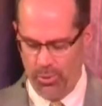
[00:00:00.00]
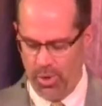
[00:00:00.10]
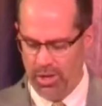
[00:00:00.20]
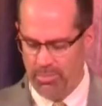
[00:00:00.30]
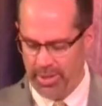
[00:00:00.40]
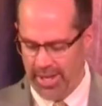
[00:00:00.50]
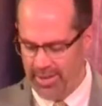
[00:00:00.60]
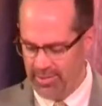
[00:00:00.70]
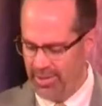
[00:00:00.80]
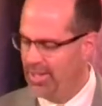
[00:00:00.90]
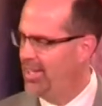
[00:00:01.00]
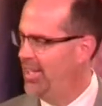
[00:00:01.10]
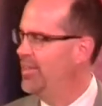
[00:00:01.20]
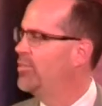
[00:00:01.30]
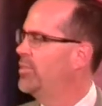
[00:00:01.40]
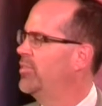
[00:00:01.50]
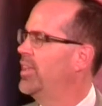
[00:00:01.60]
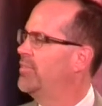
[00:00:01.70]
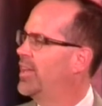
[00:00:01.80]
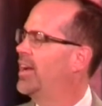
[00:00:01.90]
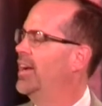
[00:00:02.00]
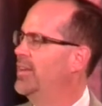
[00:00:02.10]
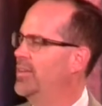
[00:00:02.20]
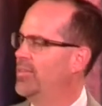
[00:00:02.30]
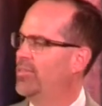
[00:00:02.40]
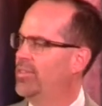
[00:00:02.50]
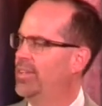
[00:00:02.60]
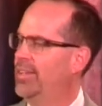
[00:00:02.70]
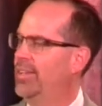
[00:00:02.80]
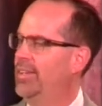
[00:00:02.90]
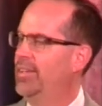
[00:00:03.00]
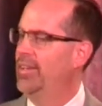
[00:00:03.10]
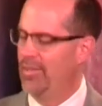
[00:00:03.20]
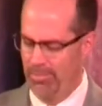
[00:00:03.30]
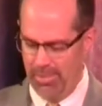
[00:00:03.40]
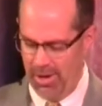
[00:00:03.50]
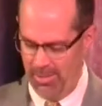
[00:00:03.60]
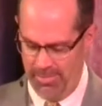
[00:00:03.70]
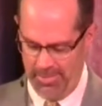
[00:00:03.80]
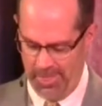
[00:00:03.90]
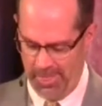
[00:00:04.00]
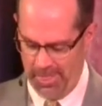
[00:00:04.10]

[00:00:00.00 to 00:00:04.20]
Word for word: The one place that the kids receive kindness is mom.